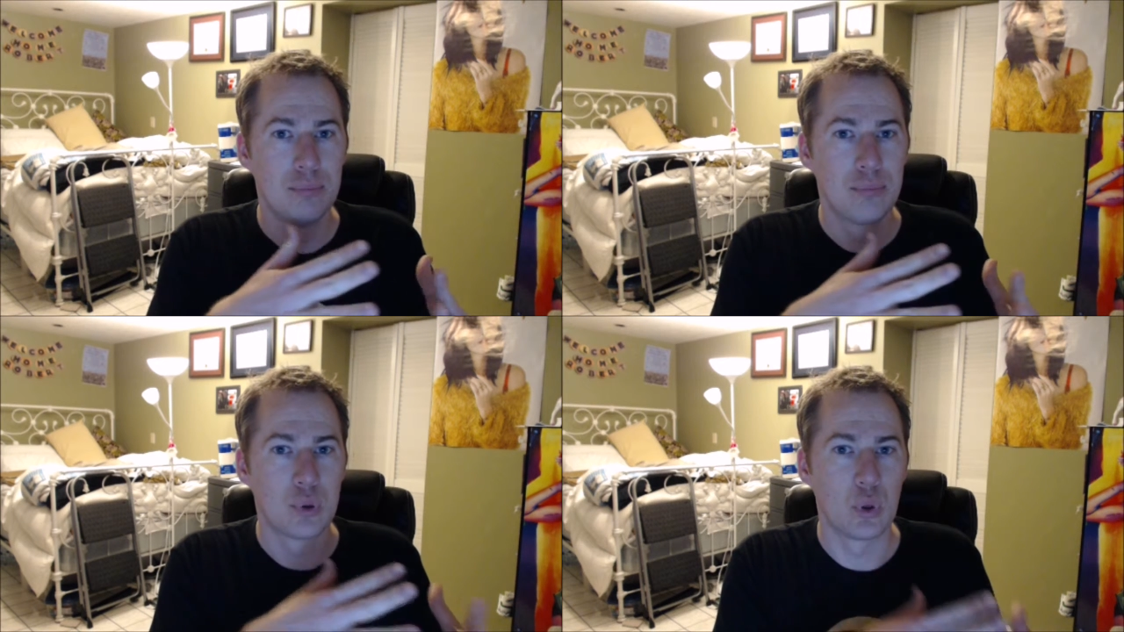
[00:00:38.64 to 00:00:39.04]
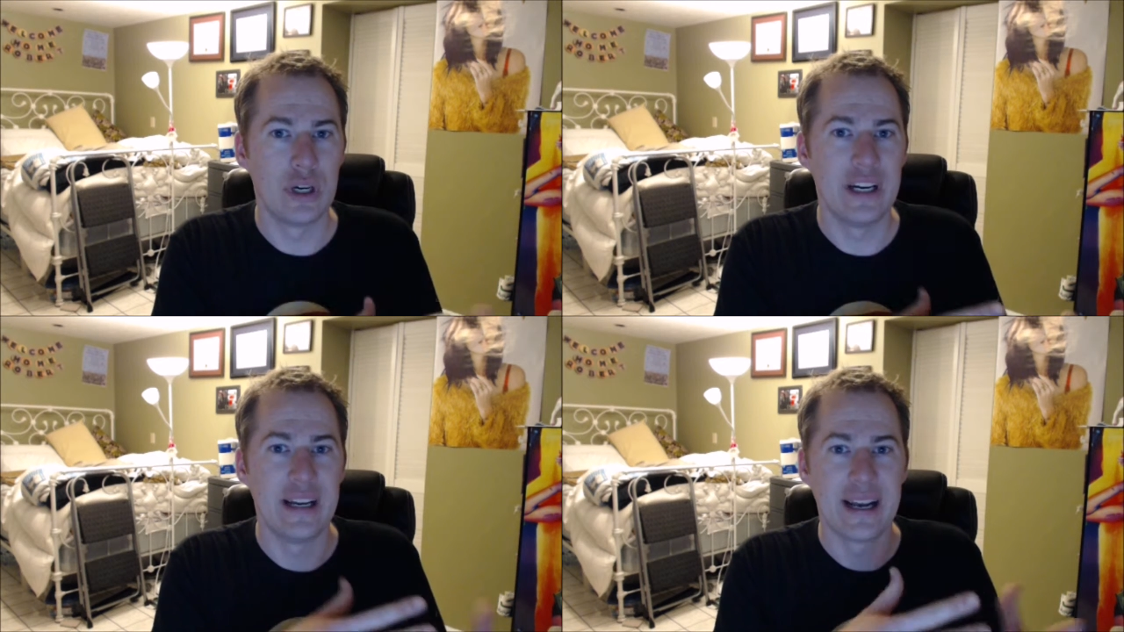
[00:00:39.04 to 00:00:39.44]

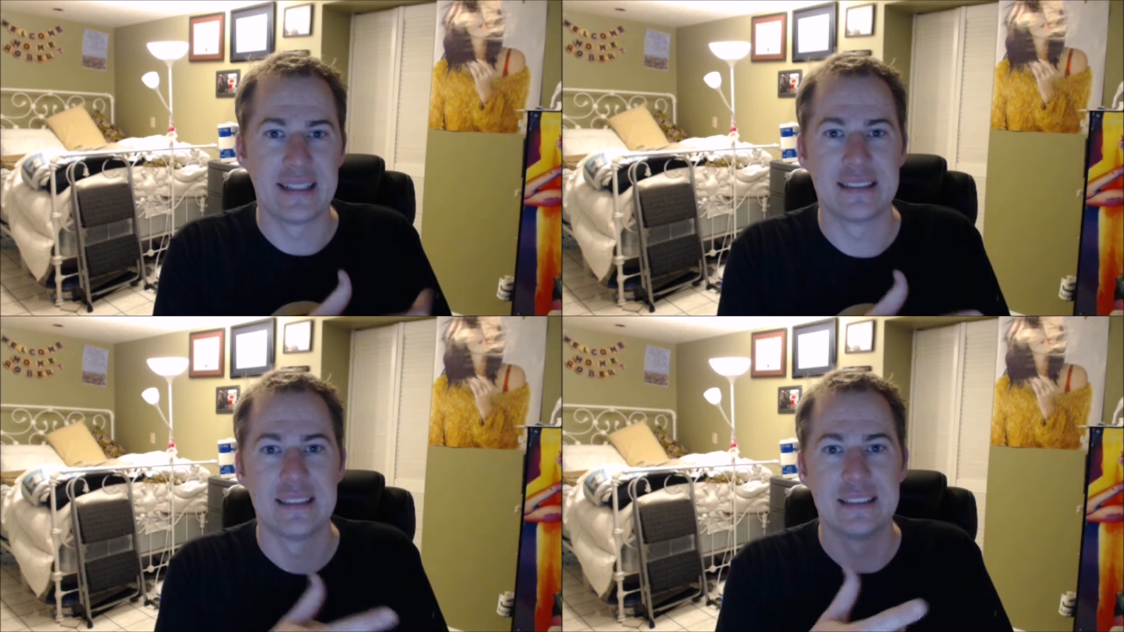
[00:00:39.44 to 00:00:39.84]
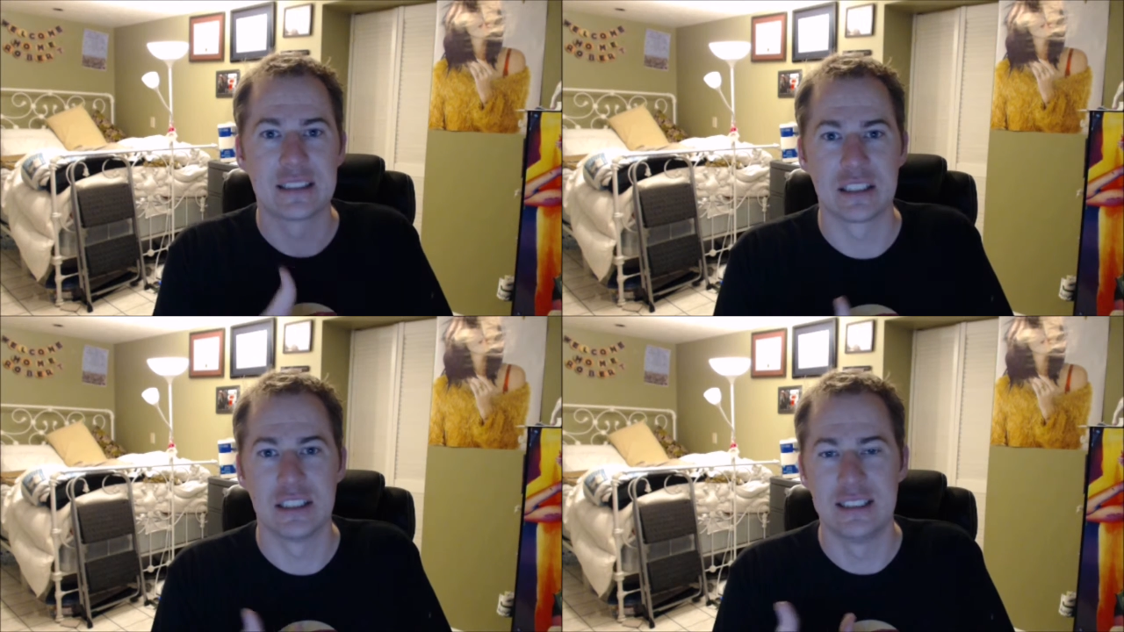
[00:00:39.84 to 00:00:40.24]
pre-Antonin
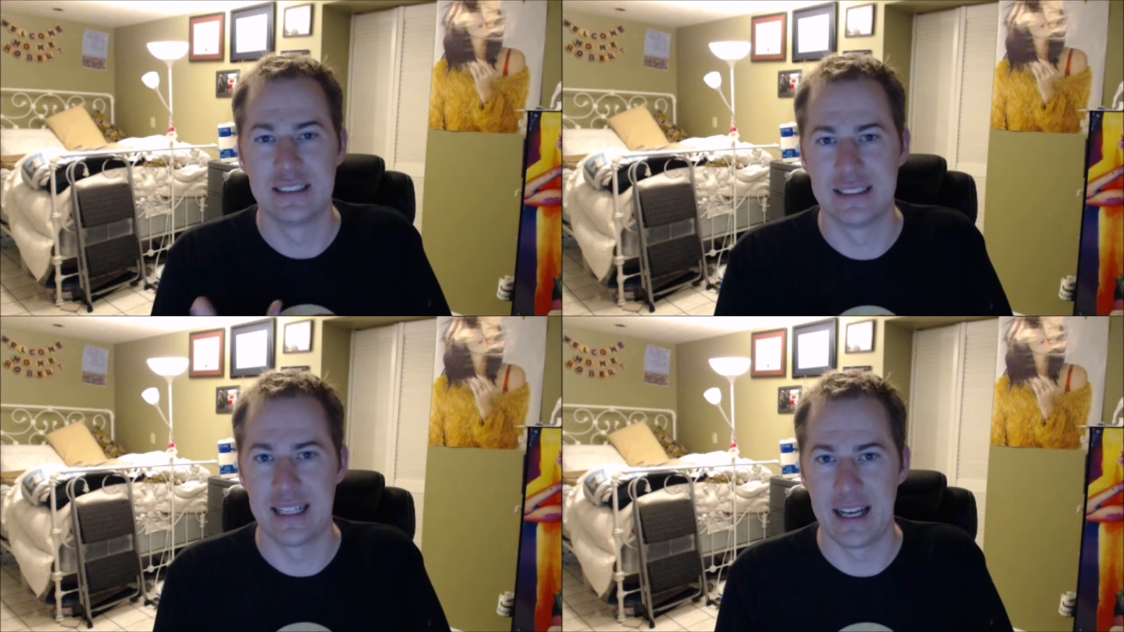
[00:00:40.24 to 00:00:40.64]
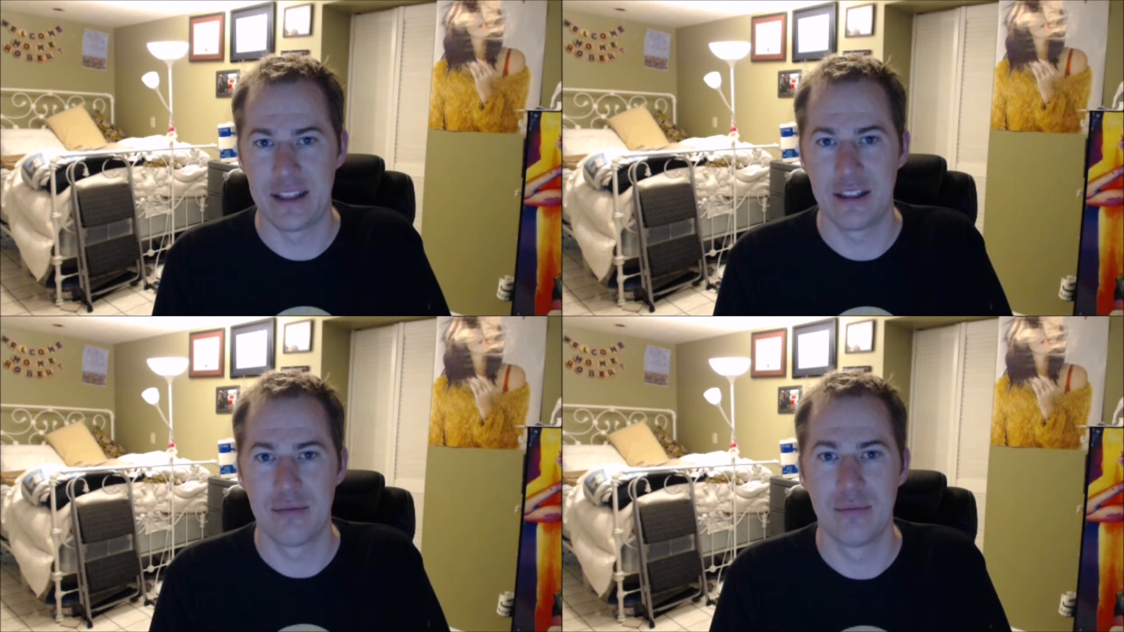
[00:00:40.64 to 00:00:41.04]
Scalia's death.
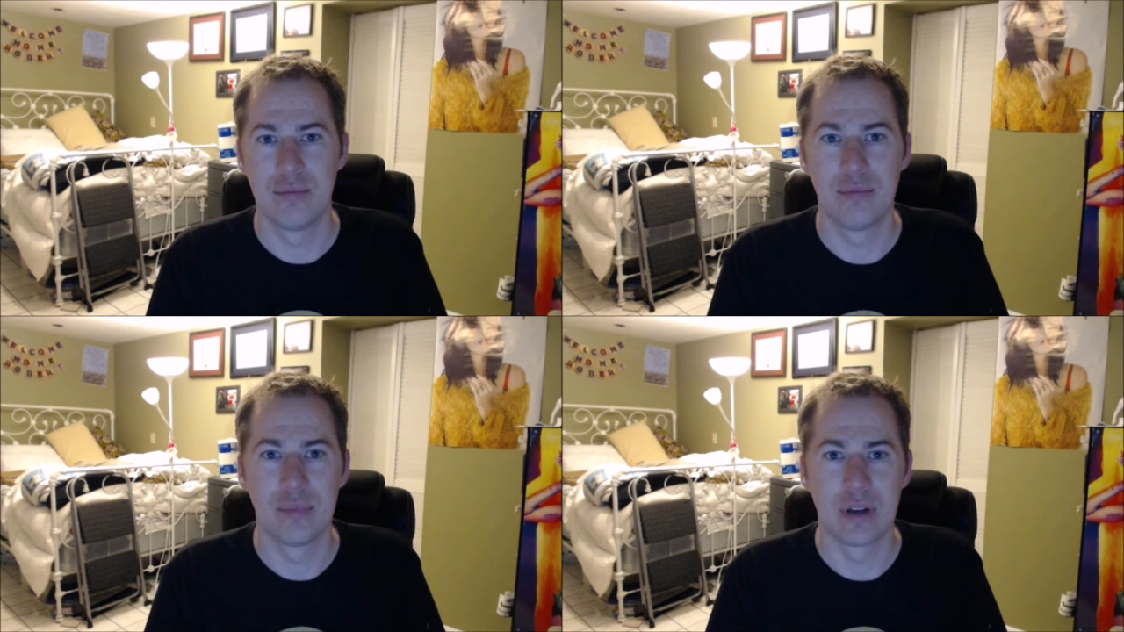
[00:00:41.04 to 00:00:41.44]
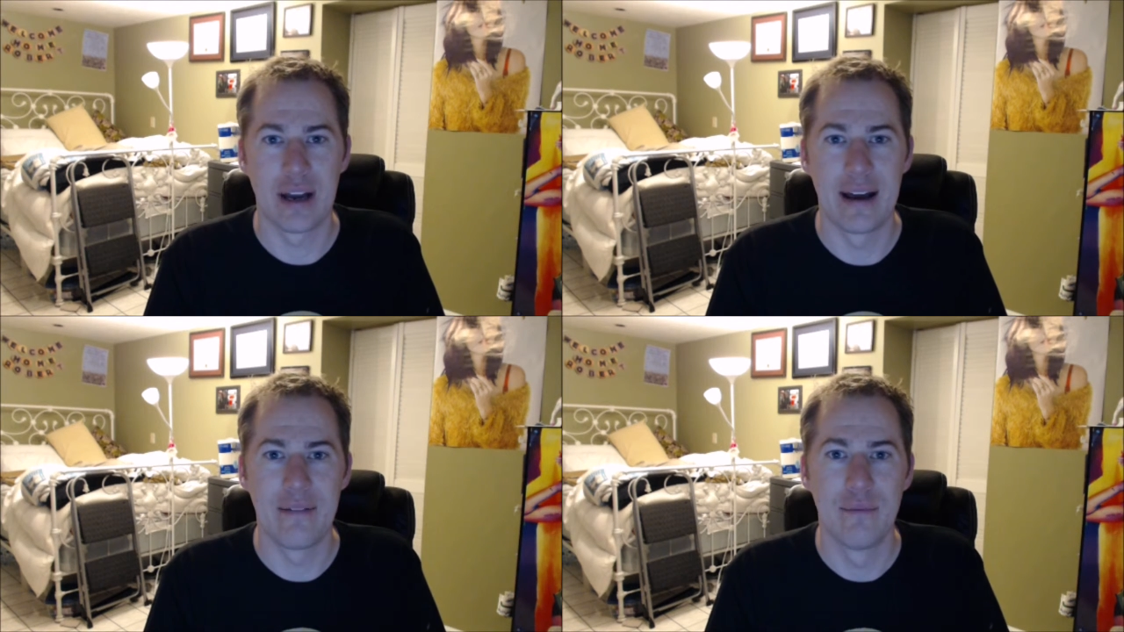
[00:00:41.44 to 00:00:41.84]

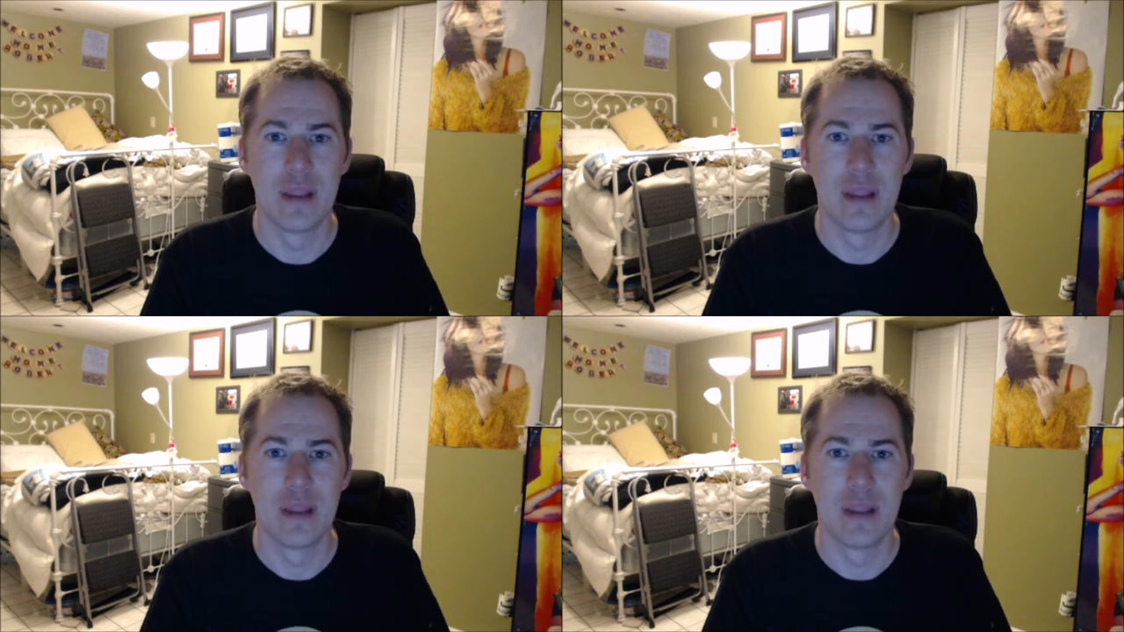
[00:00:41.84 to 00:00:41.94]
Okay?